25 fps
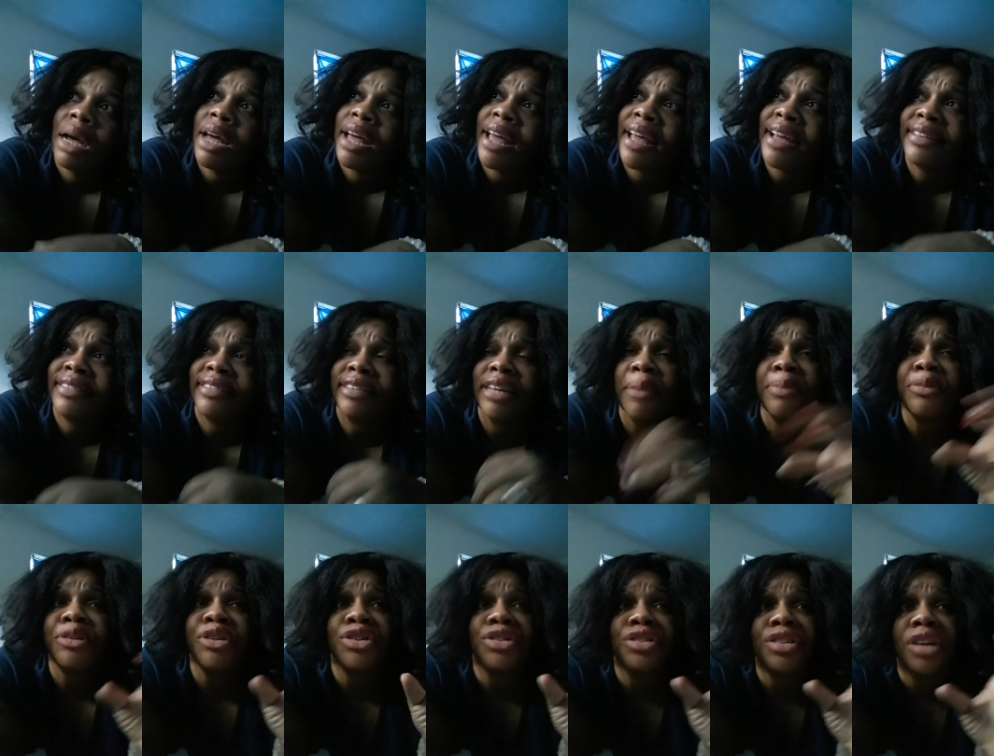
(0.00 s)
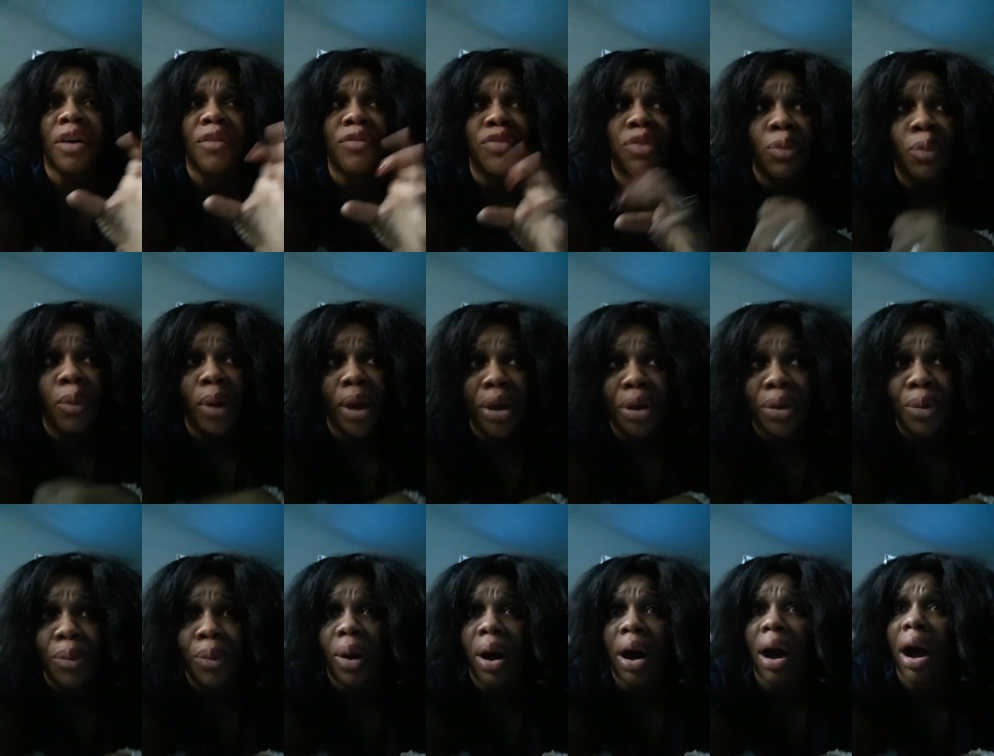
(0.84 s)
accept yourself the way
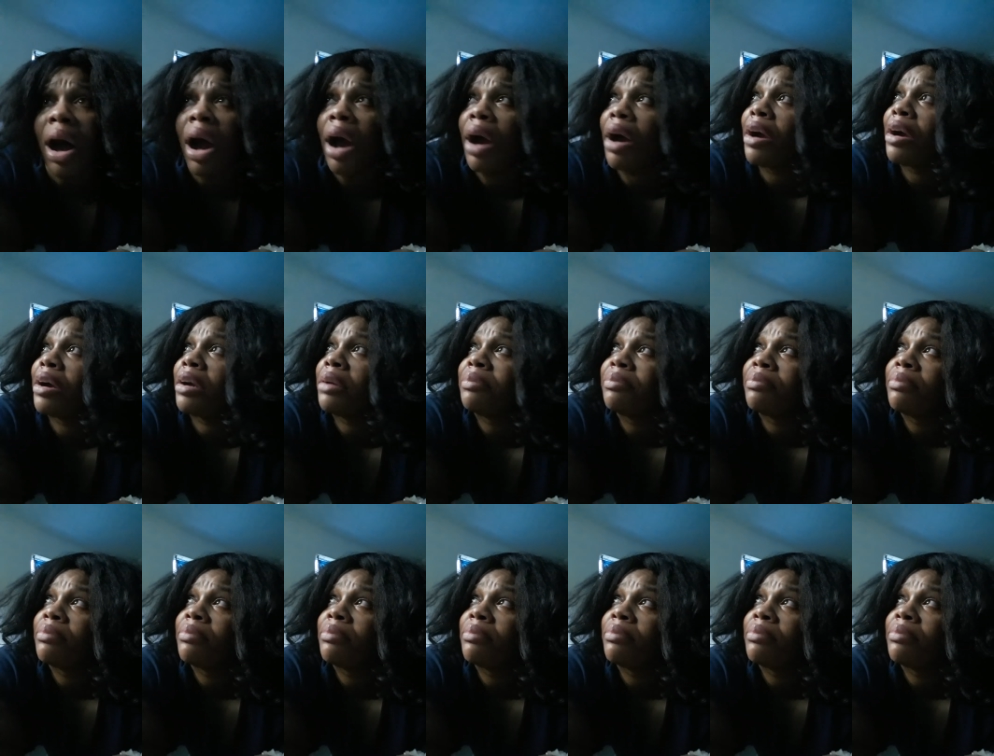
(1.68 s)
you are.